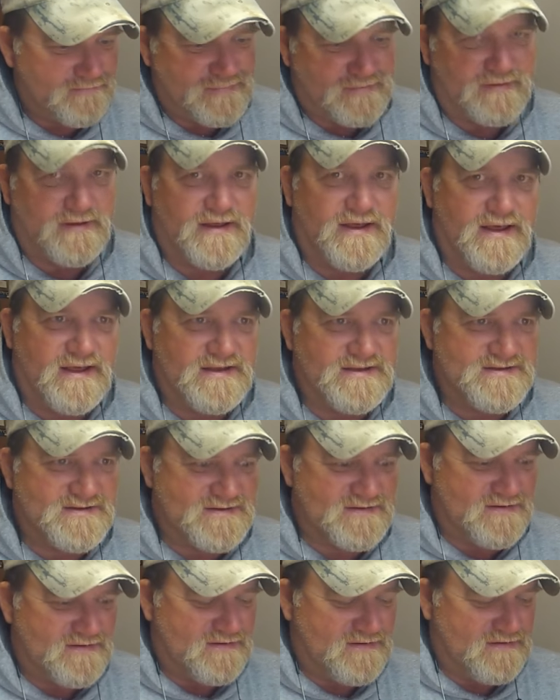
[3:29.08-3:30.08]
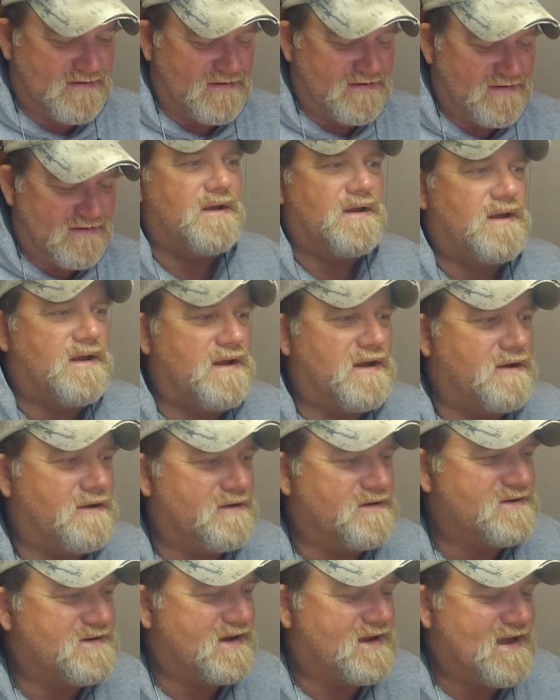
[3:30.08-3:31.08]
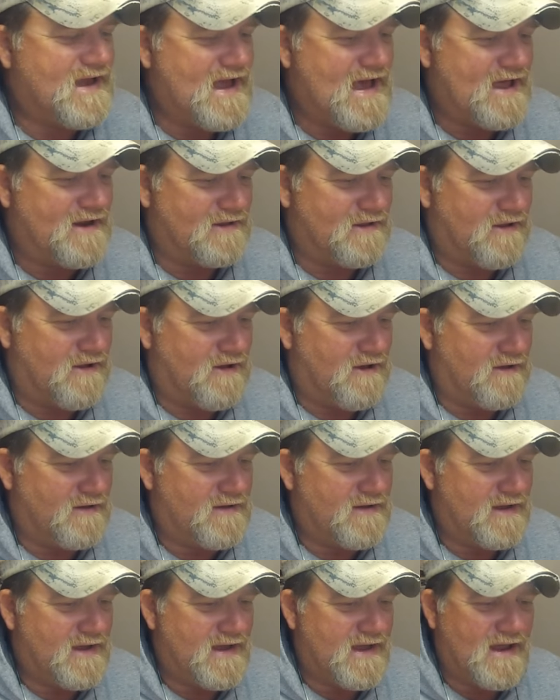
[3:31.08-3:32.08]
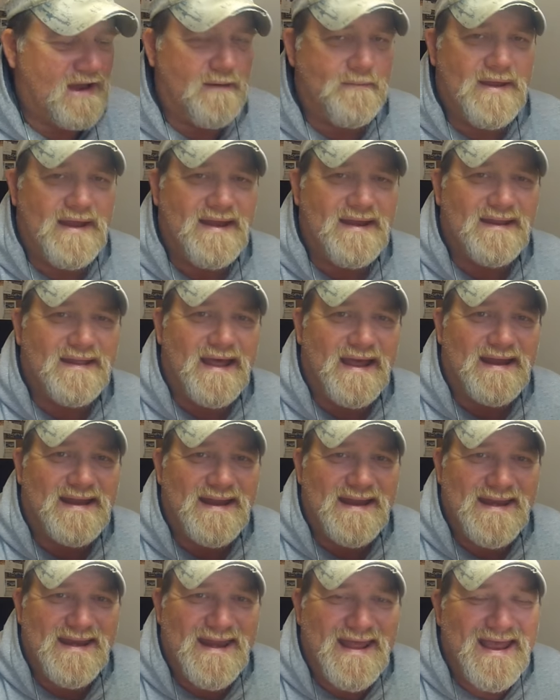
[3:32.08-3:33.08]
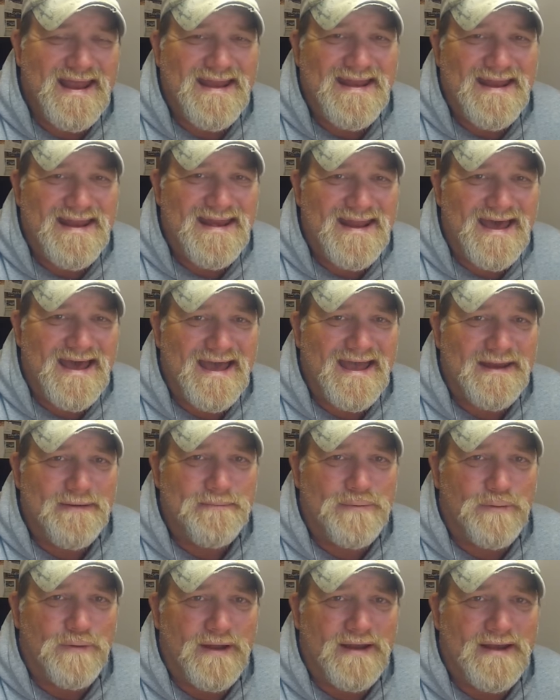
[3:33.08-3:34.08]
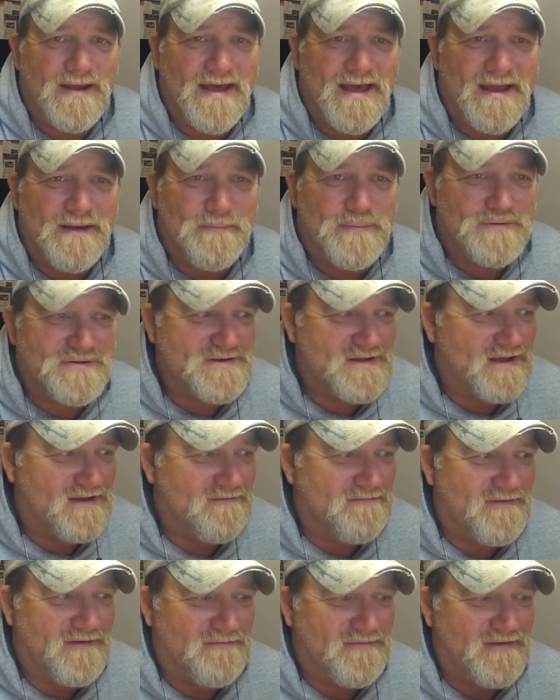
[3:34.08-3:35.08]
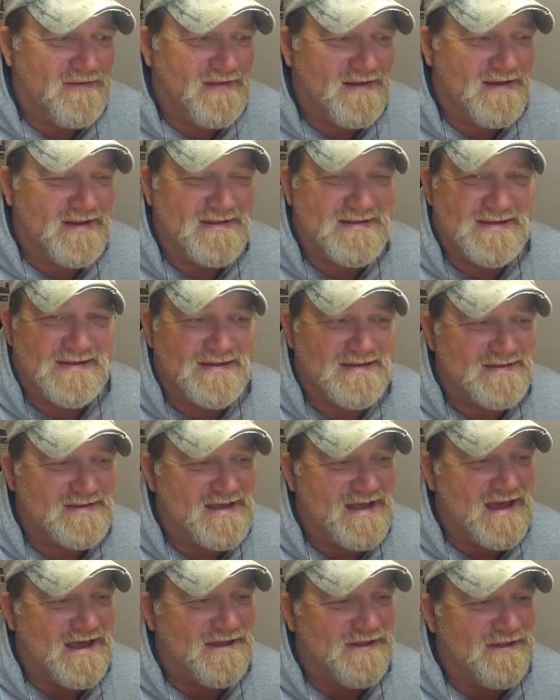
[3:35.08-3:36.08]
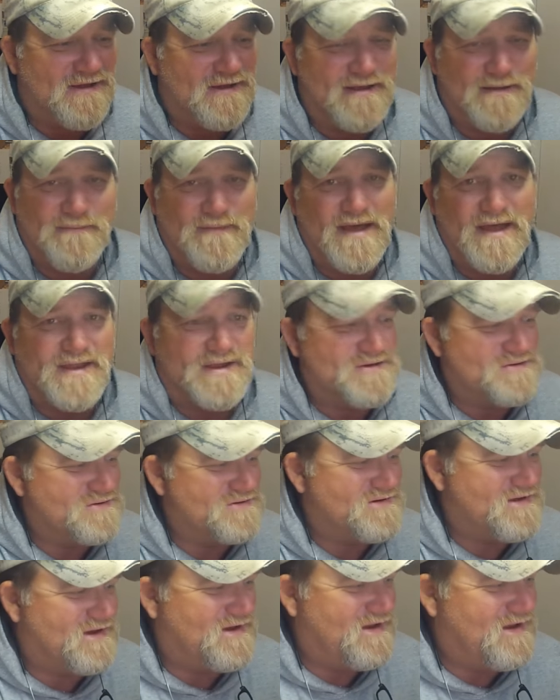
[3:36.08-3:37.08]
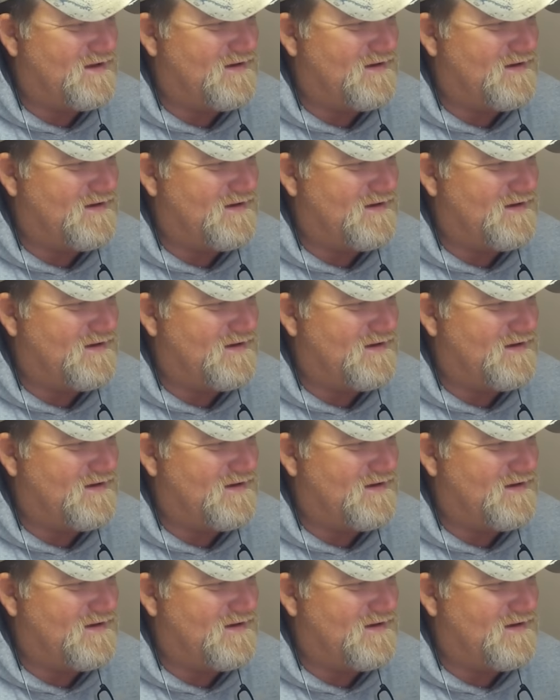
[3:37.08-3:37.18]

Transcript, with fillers: Please. Here's a catalog. And I mean, like, 99.9% of everything that's in this catalog, I'm not interested